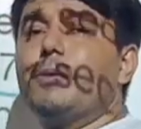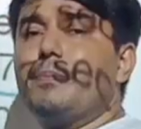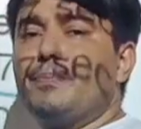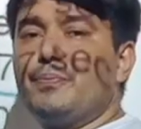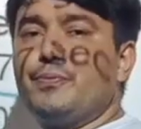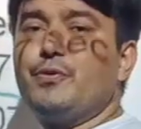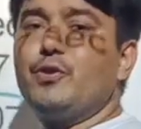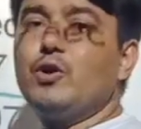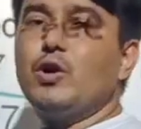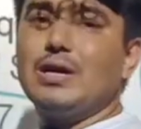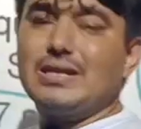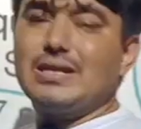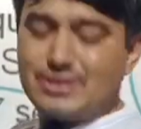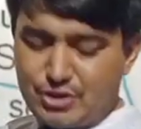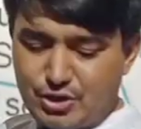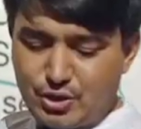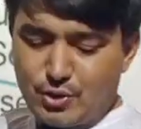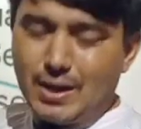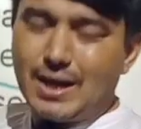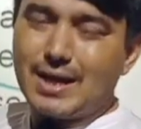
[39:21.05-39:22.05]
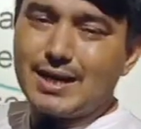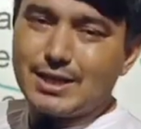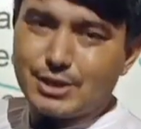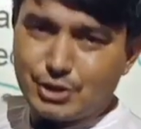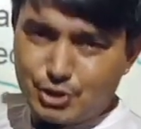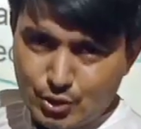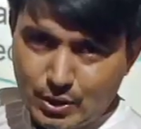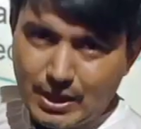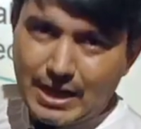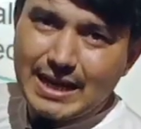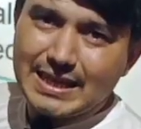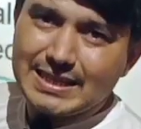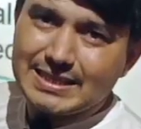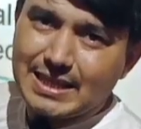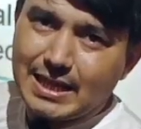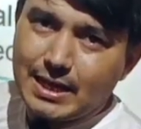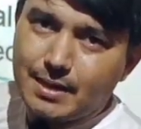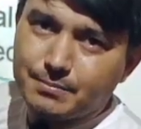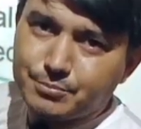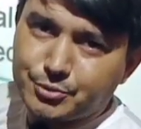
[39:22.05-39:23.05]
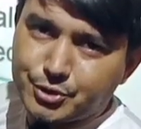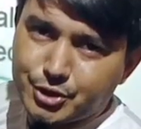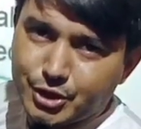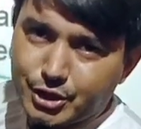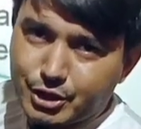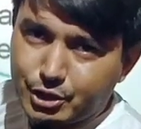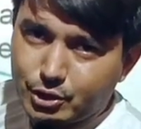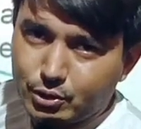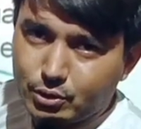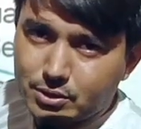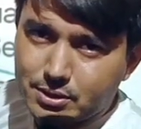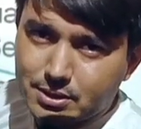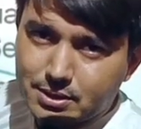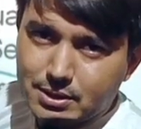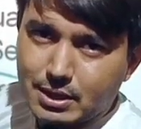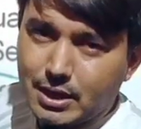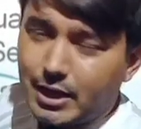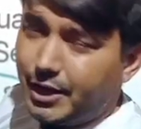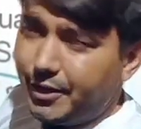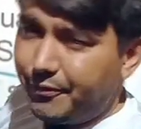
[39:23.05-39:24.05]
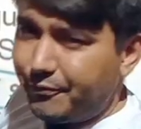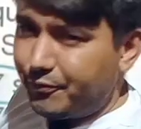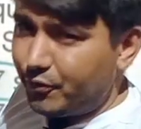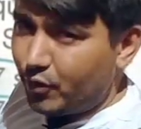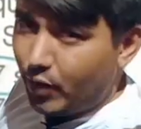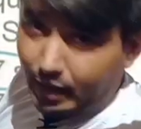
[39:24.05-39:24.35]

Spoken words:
Hope viewers you are enjoying the MCQs.